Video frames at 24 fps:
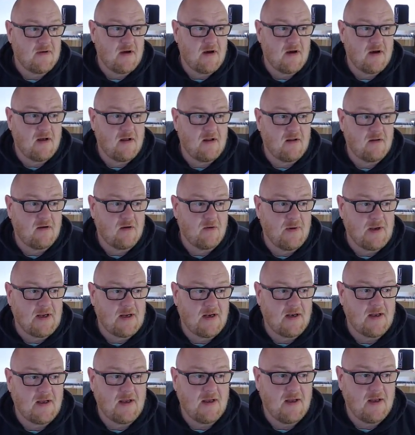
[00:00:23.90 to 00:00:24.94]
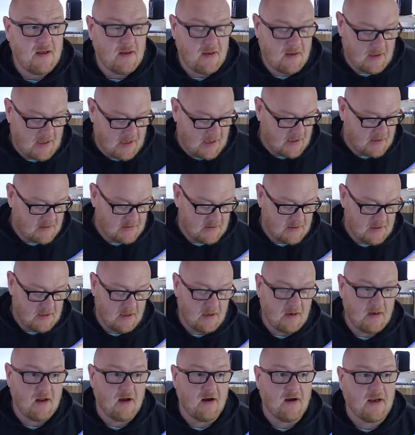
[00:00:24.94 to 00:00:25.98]
I'll quickly add a
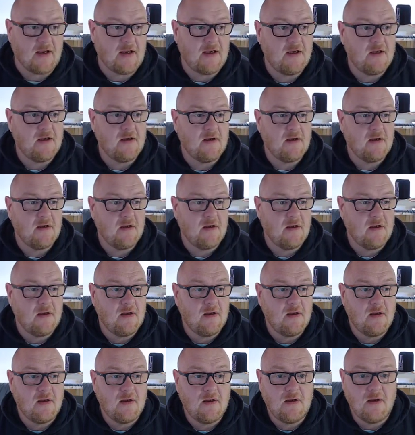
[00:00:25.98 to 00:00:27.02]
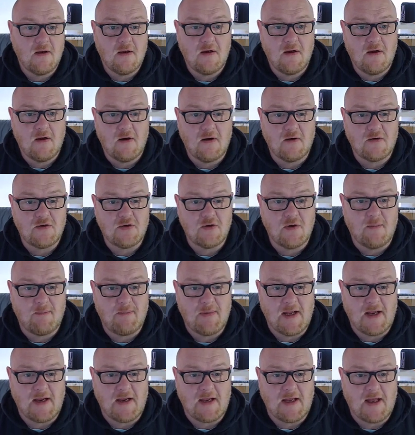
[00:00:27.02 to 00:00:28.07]
line onto a
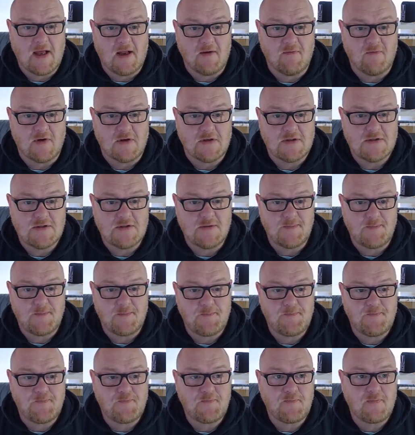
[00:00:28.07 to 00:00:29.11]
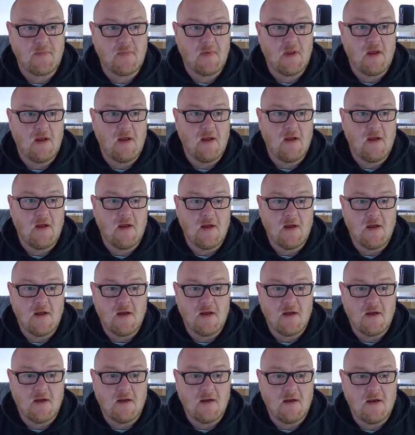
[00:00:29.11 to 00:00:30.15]
blank canvas.
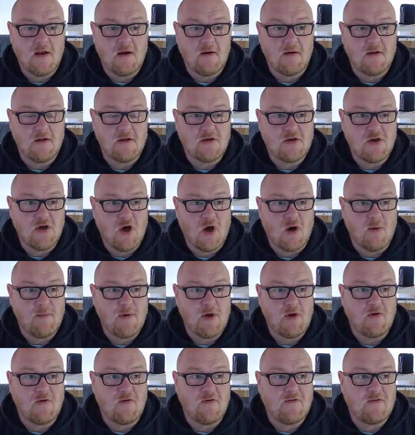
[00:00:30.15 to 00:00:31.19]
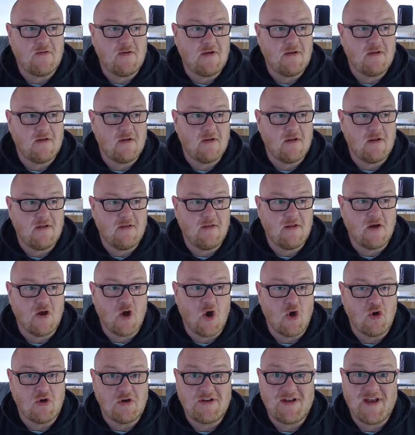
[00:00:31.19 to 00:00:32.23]
Now at the top, you can see that in the
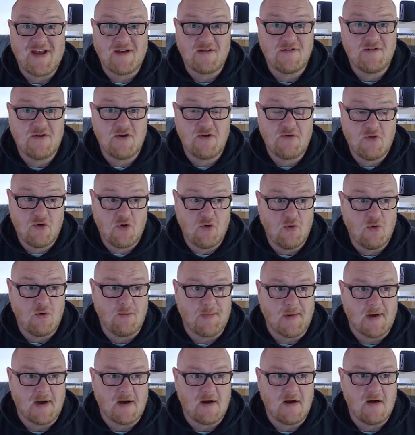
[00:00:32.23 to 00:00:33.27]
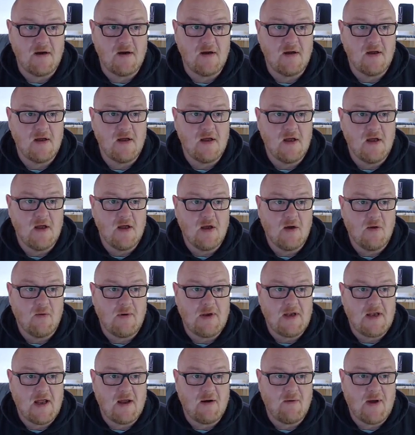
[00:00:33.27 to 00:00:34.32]
context toolbar, we
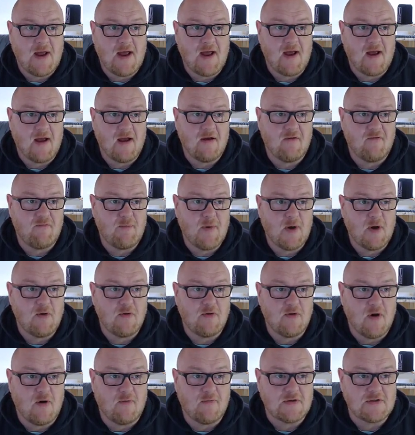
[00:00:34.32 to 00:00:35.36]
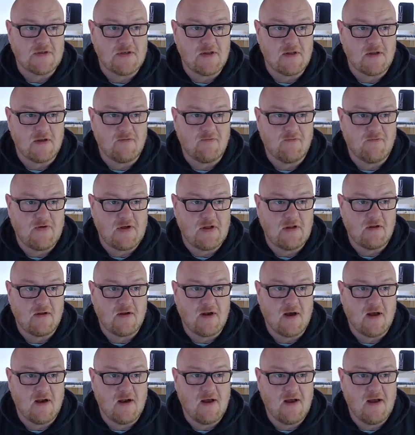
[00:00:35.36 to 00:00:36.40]
now have both obviously the fill
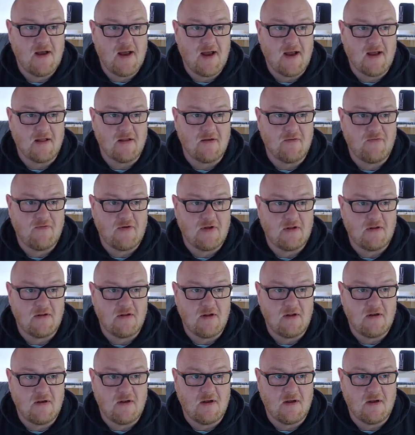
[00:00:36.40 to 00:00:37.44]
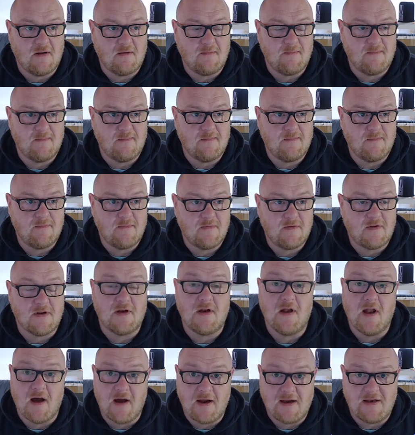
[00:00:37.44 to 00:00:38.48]
color and the
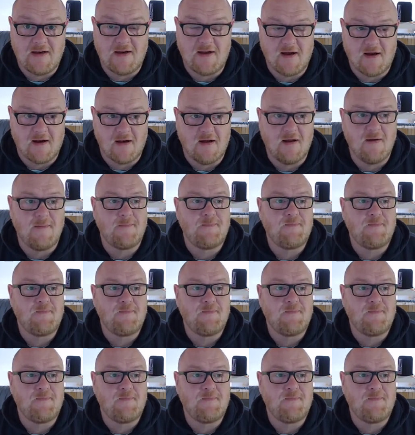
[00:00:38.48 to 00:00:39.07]
line color